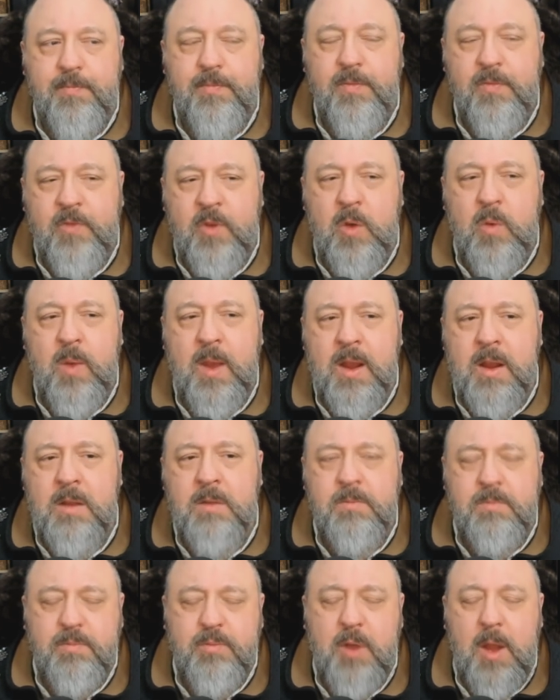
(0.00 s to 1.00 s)
footwear
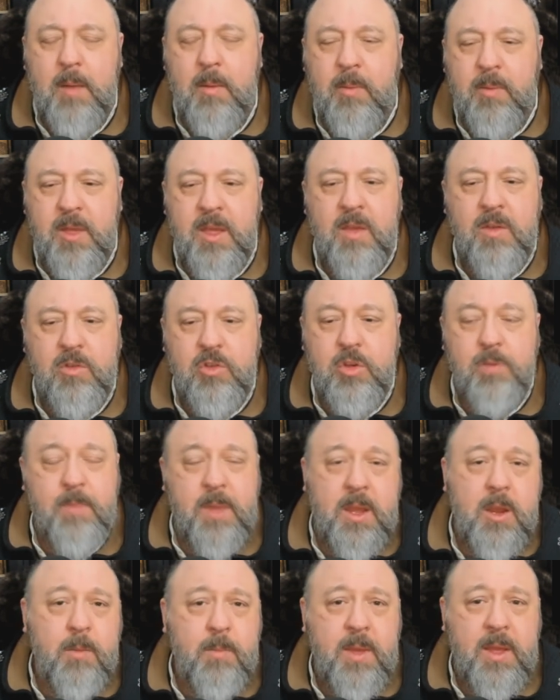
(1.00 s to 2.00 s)
probably should
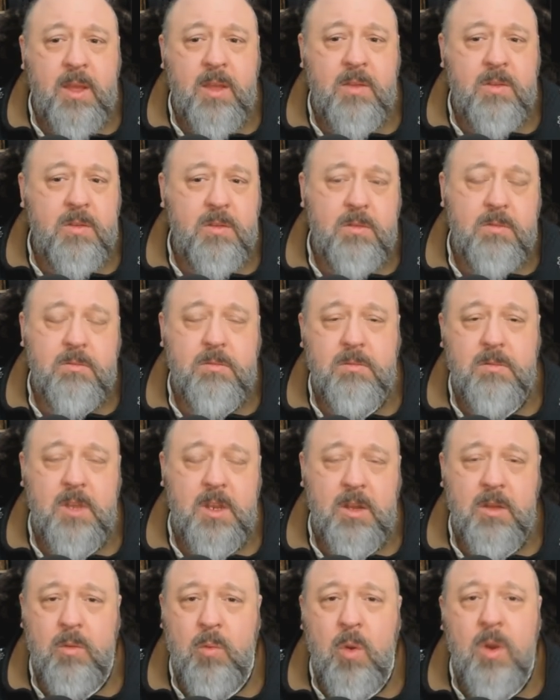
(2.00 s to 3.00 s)
be your biggest, you
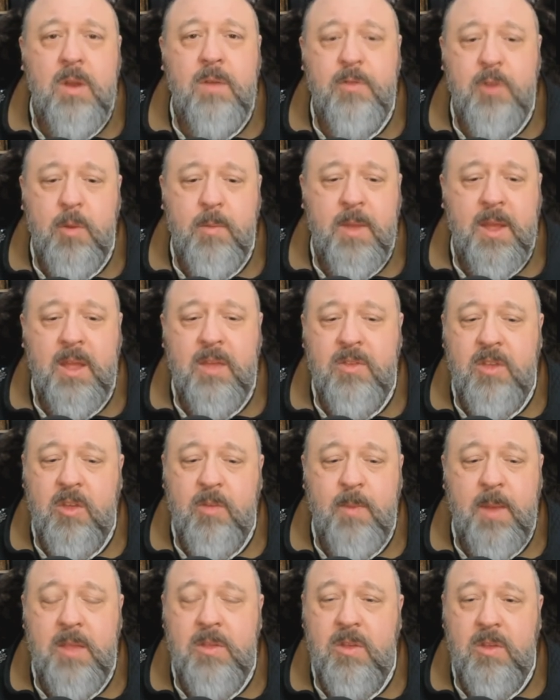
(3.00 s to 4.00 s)
know, one of your biggest
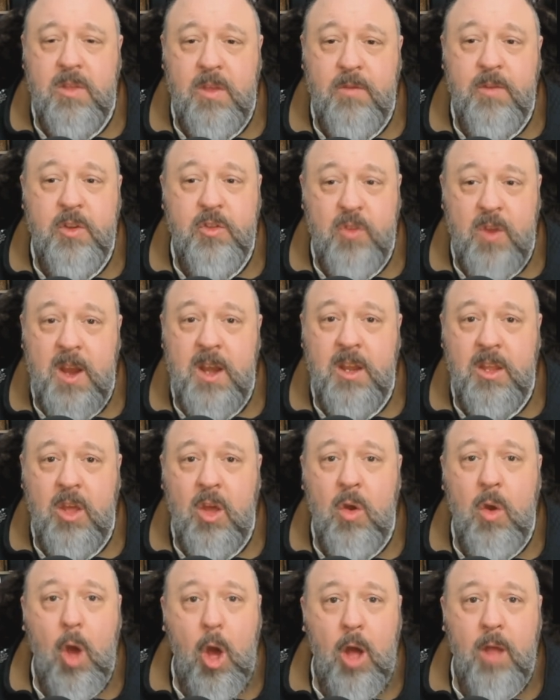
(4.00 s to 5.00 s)
expenses if you're trying to
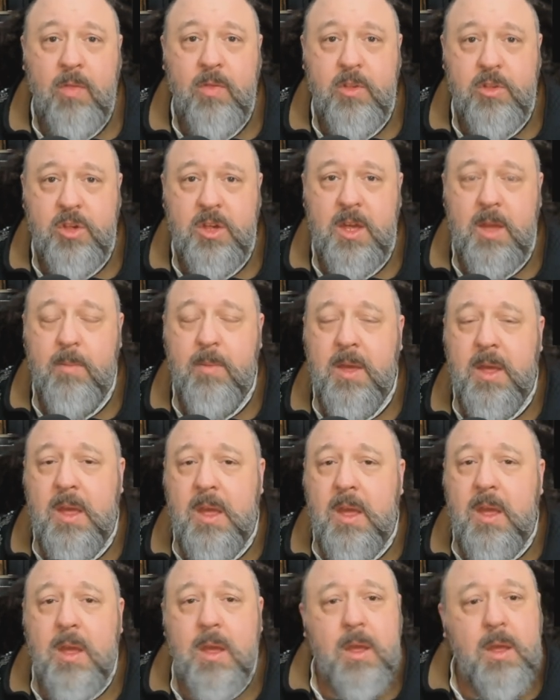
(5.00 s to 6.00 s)
go on the cheap.
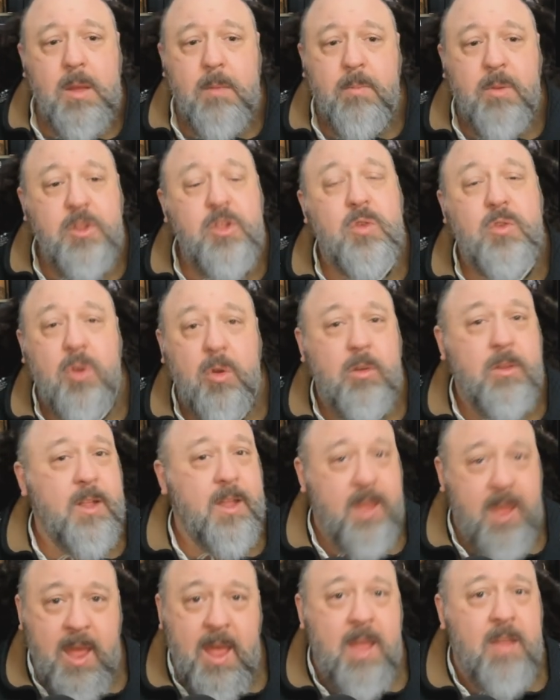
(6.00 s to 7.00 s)
But you
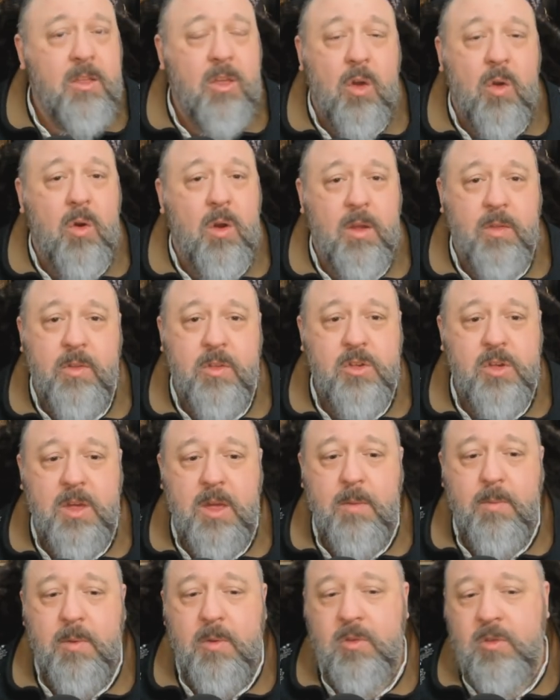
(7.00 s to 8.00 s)
totally can go on the
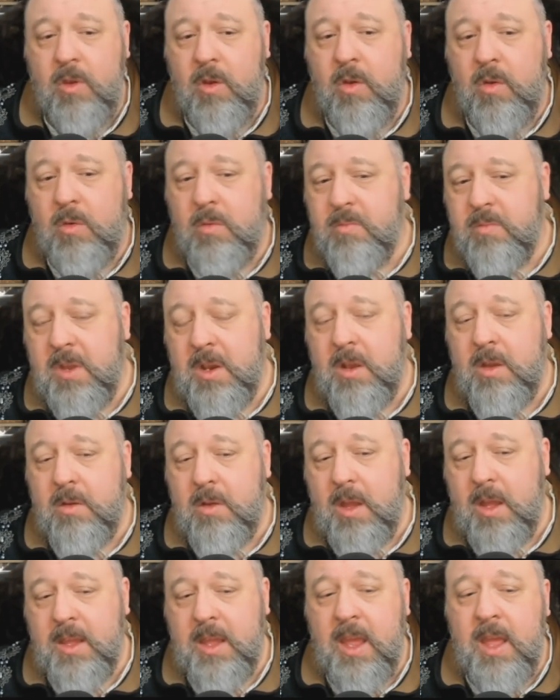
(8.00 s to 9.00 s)
cheap. So, you
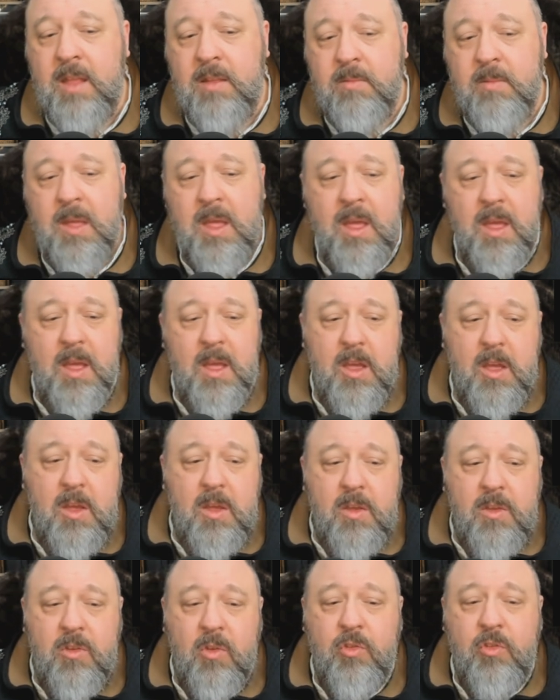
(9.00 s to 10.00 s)
know, again,
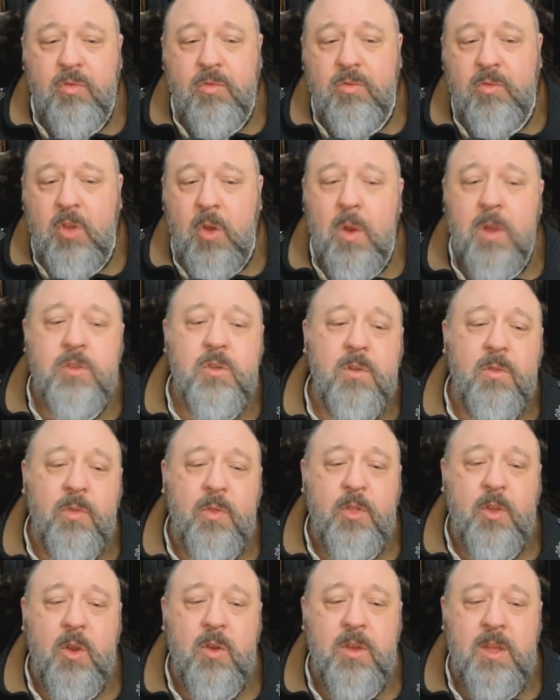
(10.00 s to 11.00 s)
so
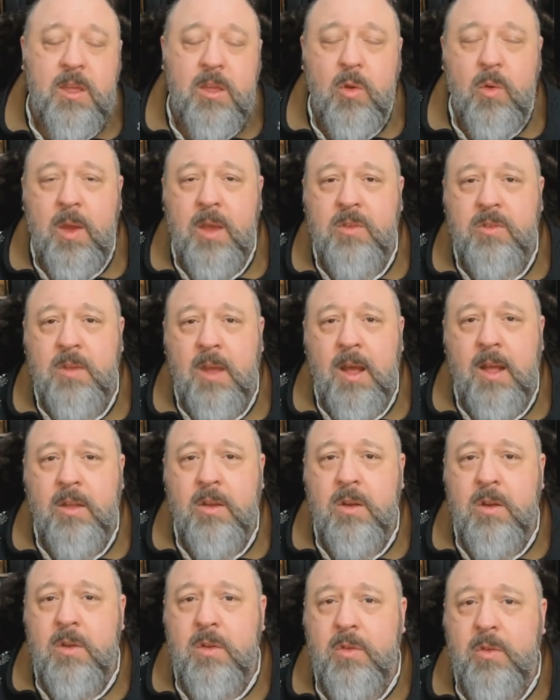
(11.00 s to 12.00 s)
$230
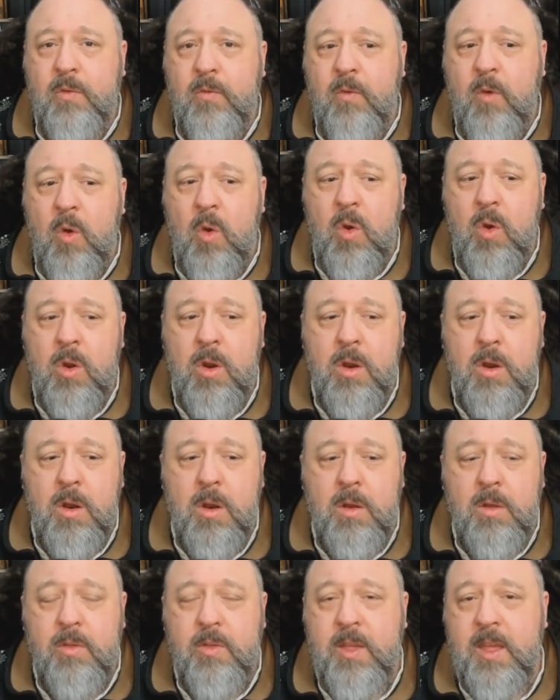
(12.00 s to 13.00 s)
US
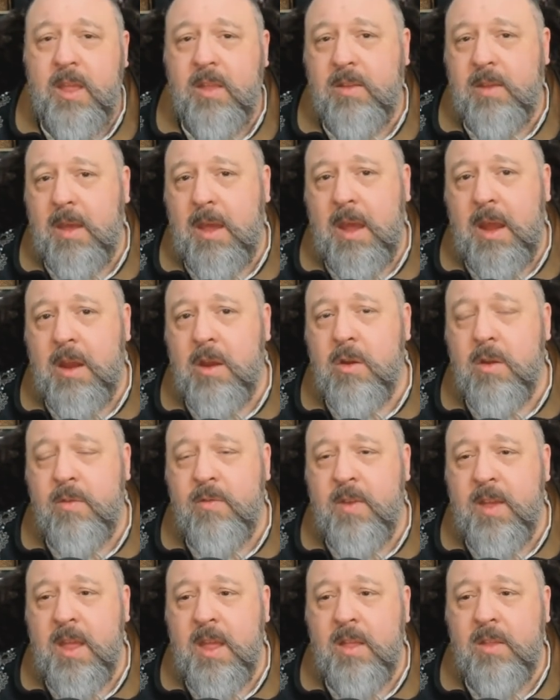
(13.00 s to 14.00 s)
for the entire
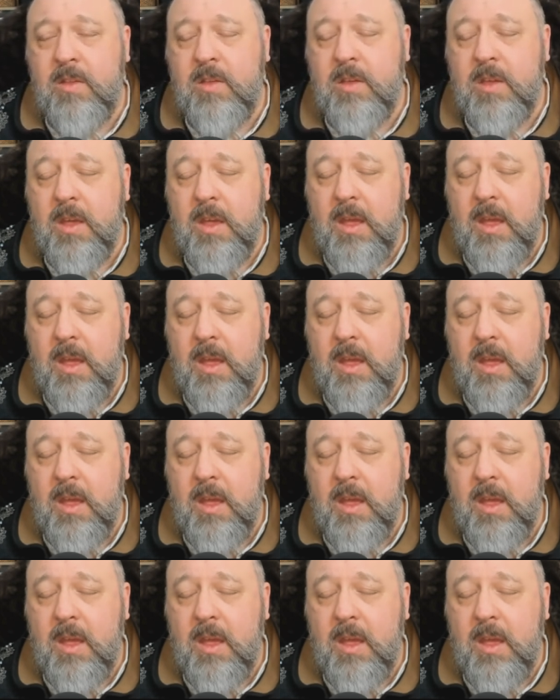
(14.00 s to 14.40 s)
event.